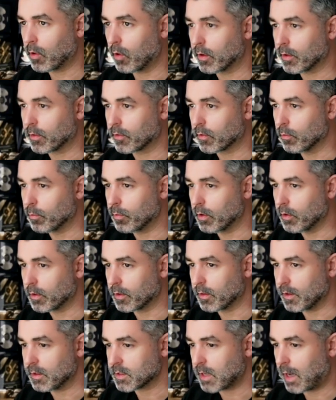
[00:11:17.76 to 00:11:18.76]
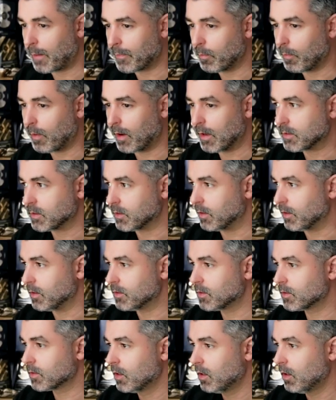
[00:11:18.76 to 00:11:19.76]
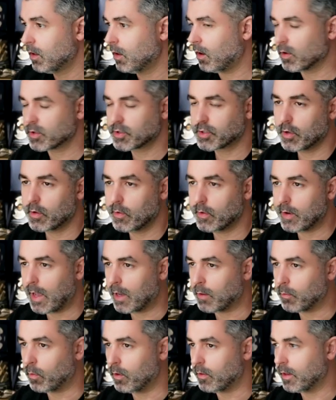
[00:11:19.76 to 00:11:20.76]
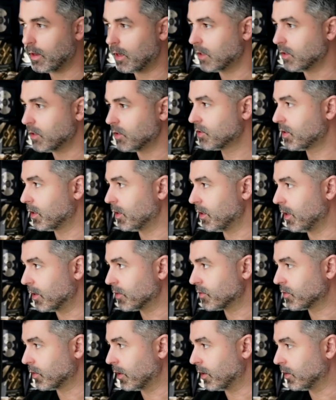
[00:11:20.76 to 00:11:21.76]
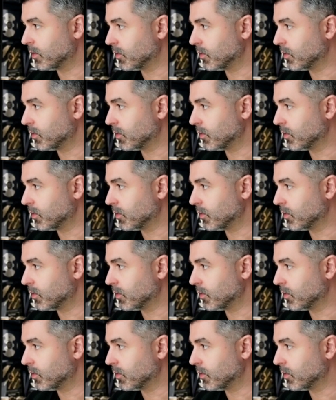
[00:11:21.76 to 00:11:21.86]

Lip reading: through building these, optimizing these. I'll show you an end one that I just did yesterday so you